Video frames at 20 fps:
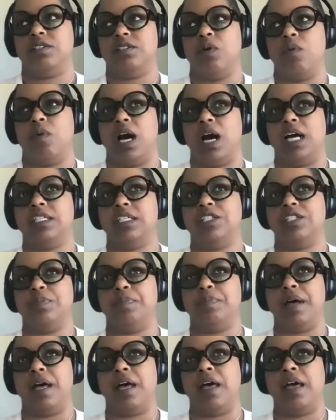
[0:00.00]
to
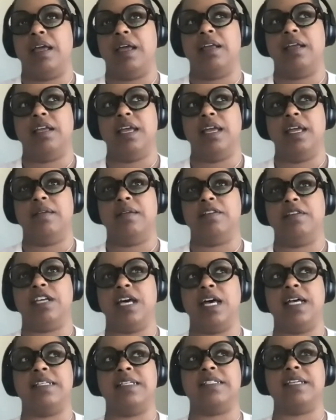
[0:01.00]
watch, but it
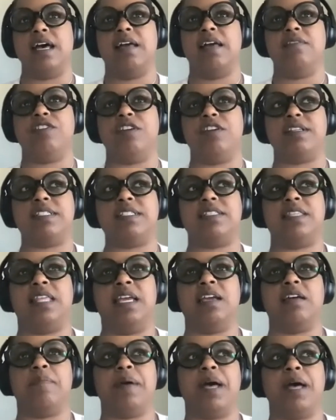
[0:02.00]
does, I just
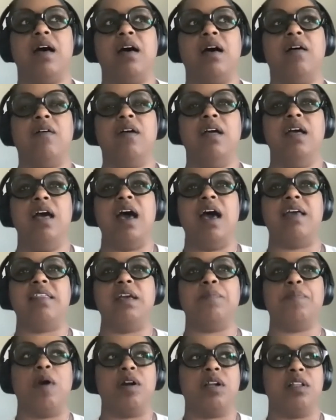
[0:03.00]
think about, I
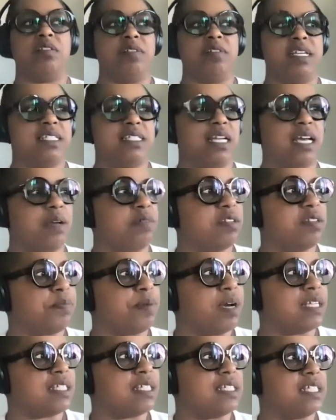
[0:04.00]
think part of the reason I was
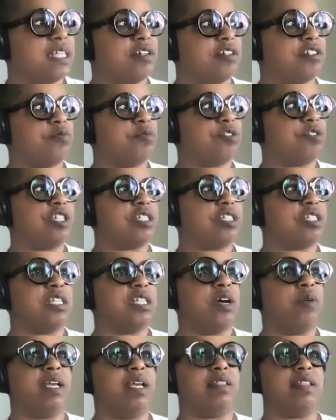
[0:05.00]
brought to tears was just
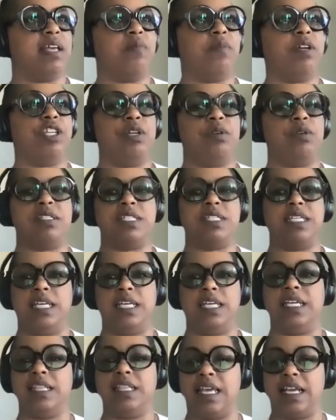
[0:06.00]
knowing that when you
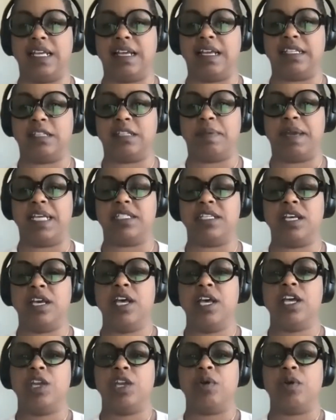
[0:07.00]
see it like that space,
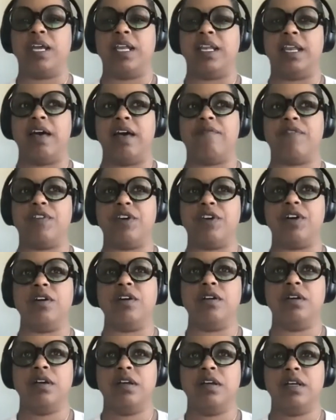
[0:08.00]
you can
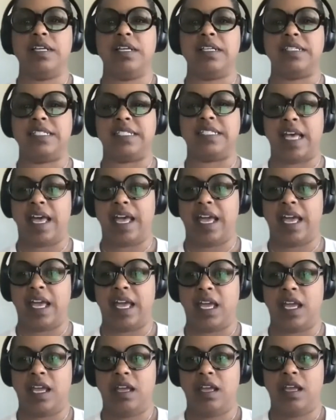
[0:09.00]
never
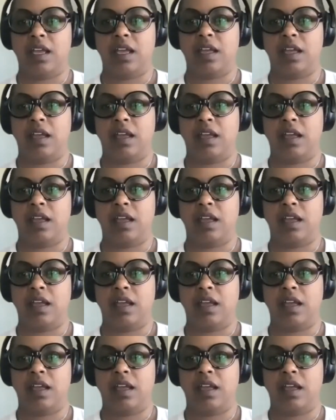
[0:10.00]
say